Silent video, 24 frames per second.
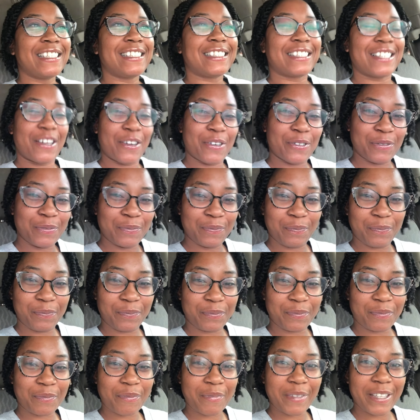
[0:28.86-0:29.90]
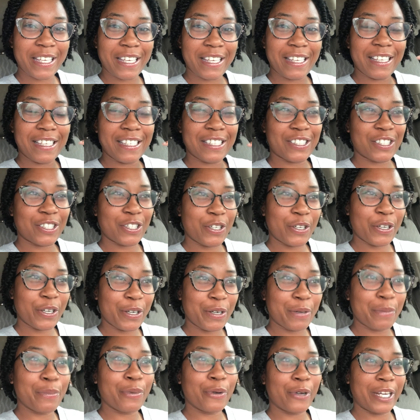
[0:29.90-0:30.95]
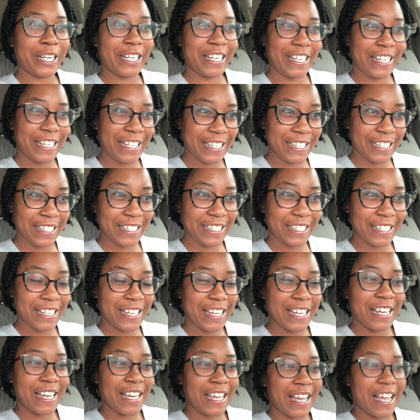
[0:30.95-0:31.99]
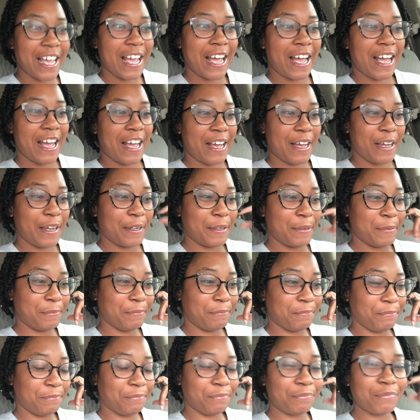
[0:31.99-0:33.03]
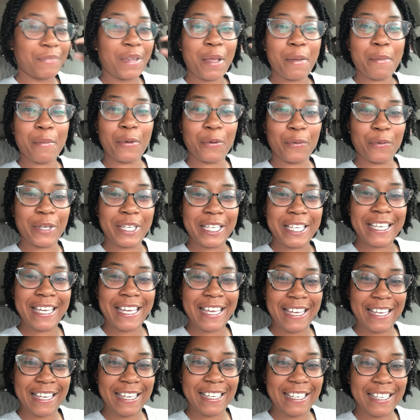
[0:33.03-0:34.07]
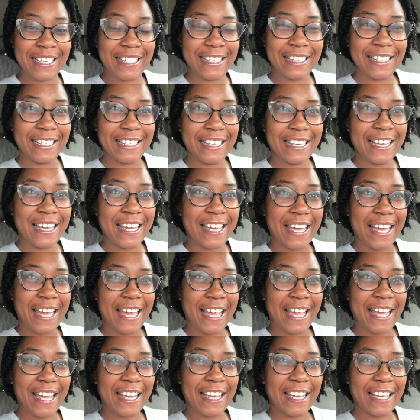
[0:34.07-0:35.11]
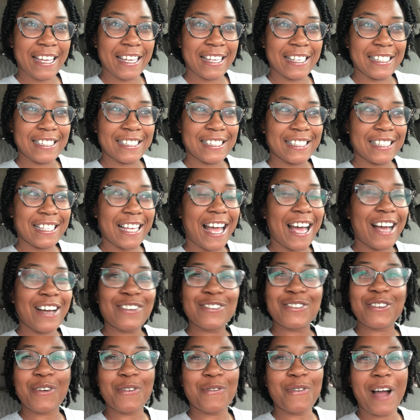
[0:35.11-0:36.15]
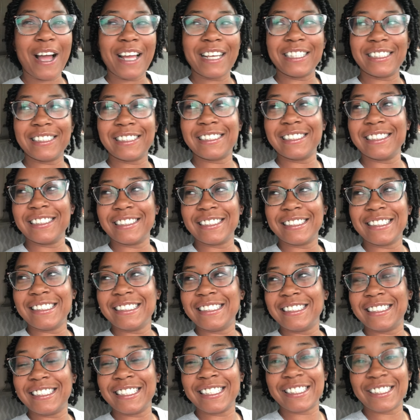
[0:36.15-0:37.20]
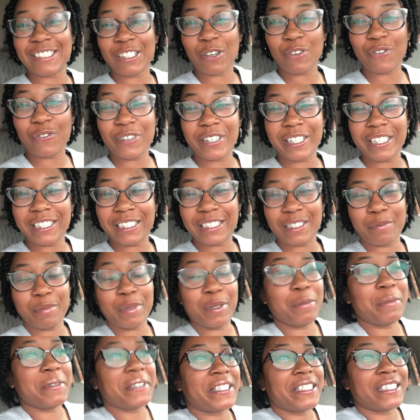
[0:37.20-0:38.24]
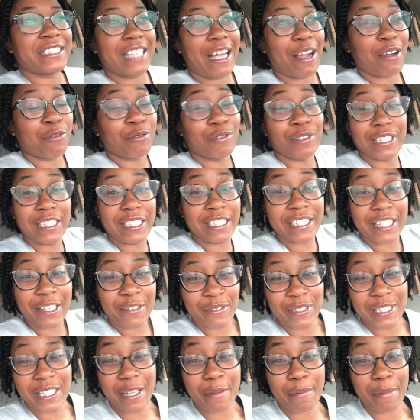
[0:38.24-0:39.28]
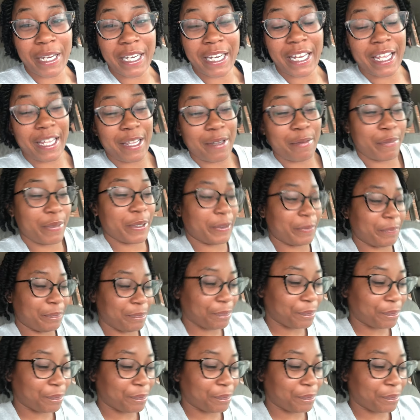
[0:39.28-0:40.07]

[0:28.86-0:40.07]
So, it's your girl Brittany um, Marie King, and I don't know why this is just so funny to me because I really never say my name, but